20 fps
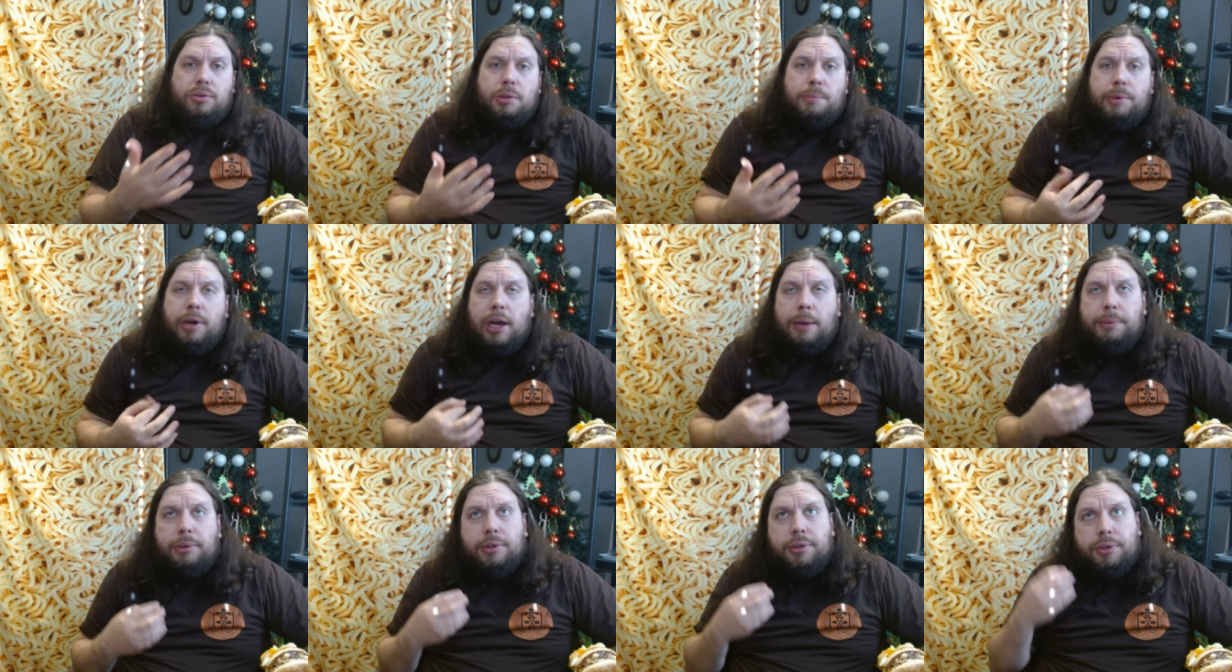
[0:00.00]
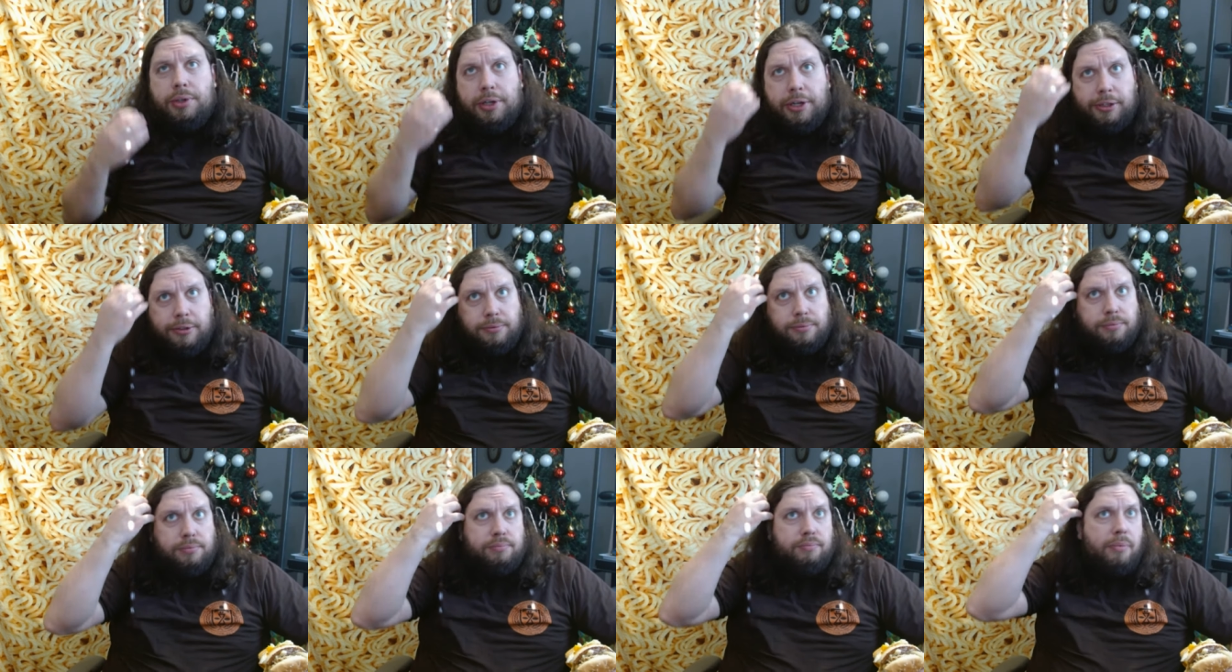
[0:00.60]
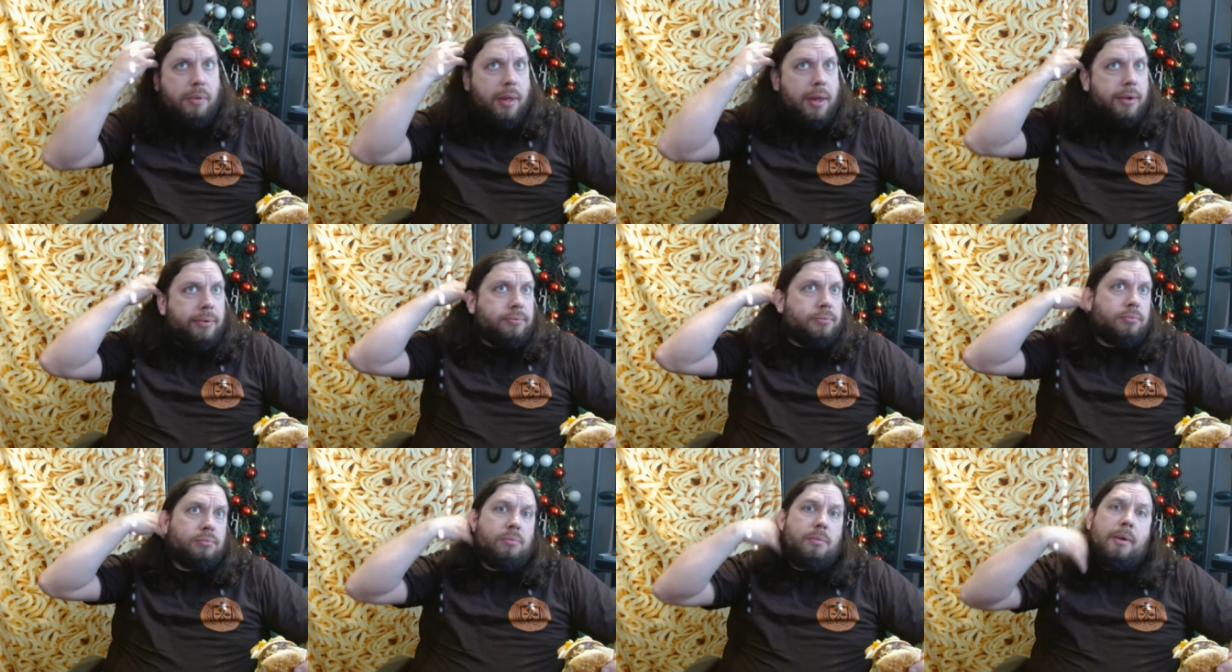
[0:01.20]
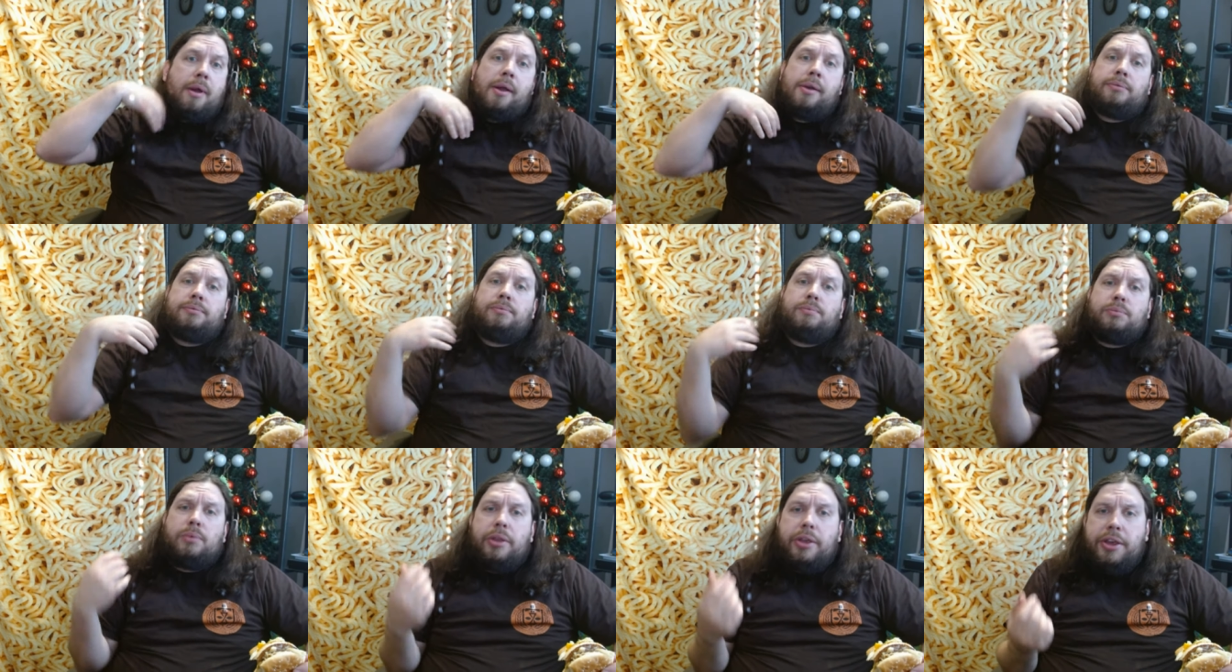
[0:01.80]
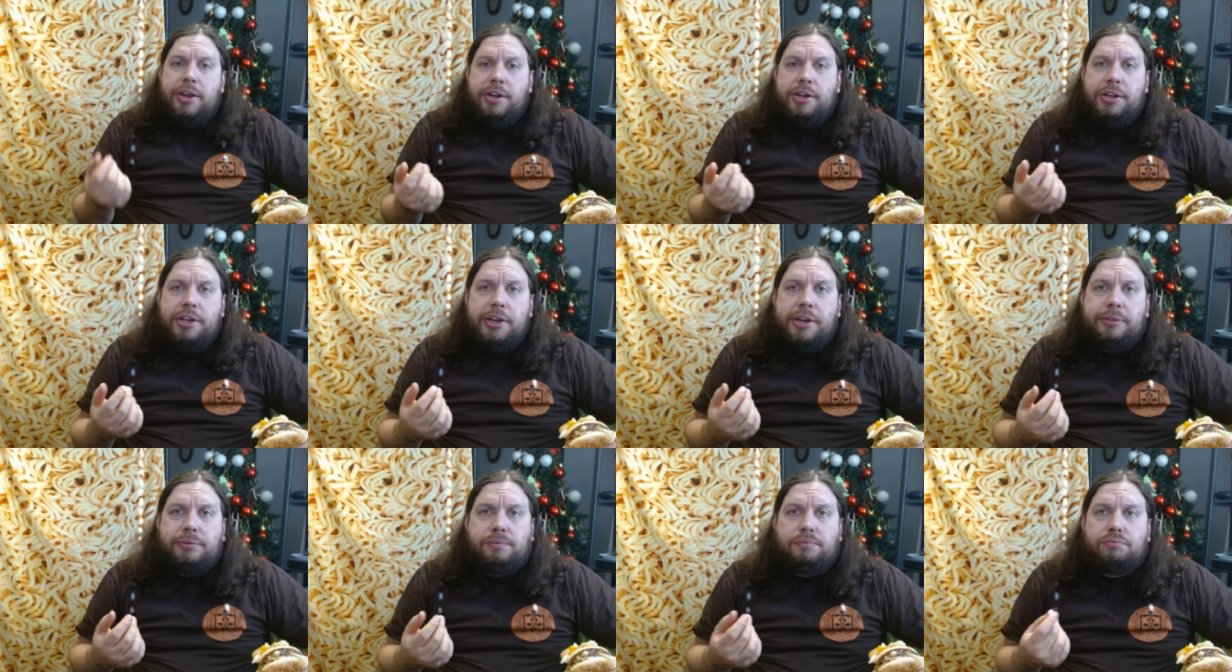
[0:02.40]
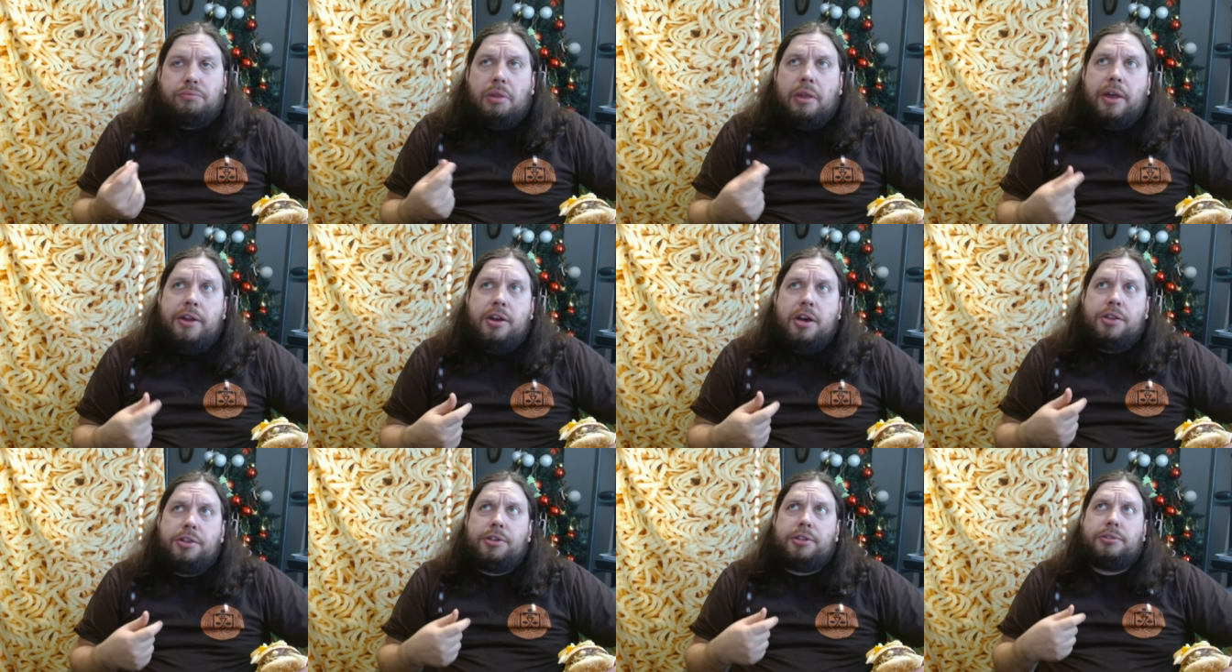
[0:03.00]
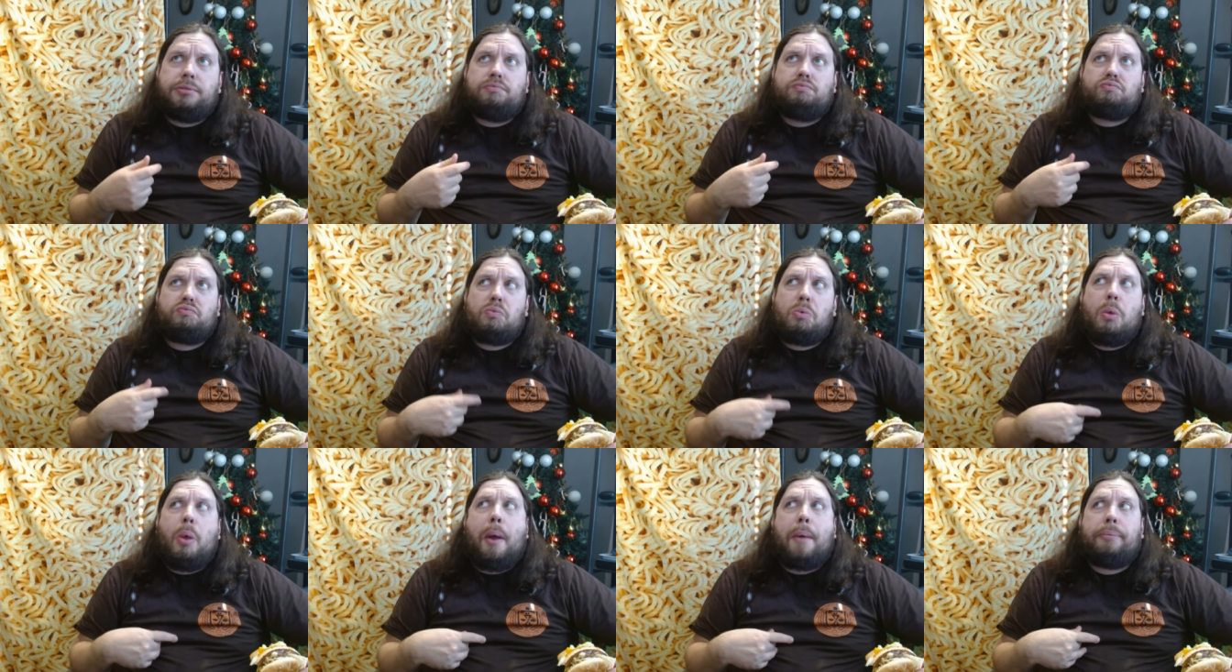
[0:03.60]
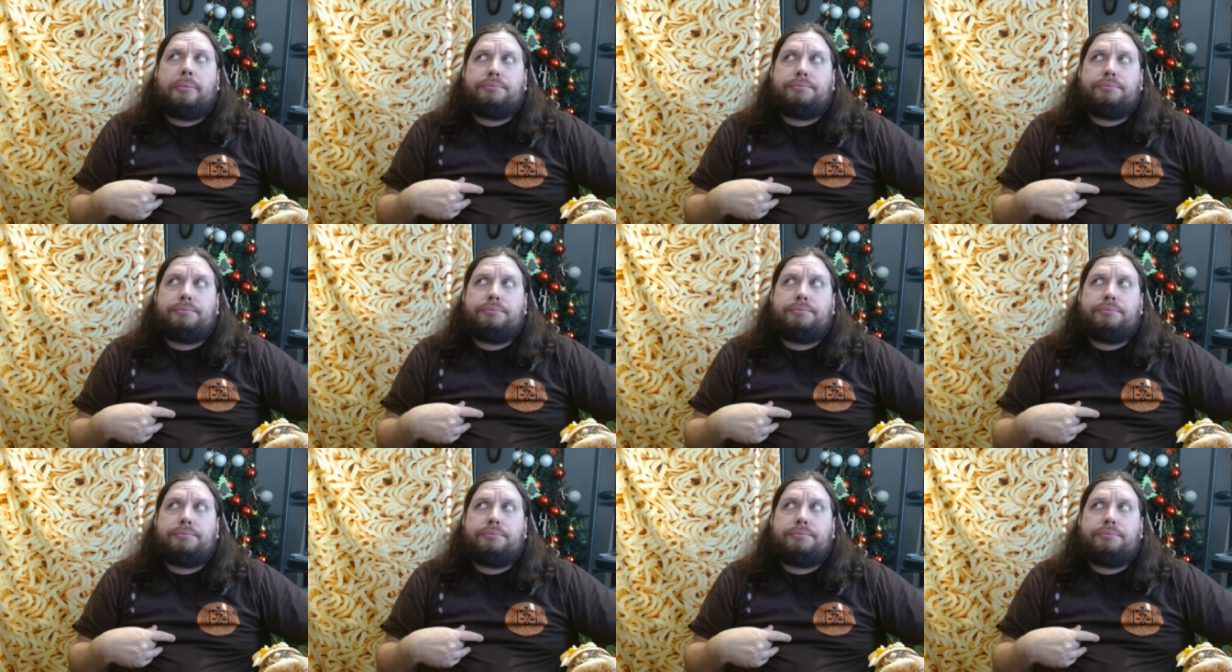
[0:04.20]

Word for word: This is really popular in India and other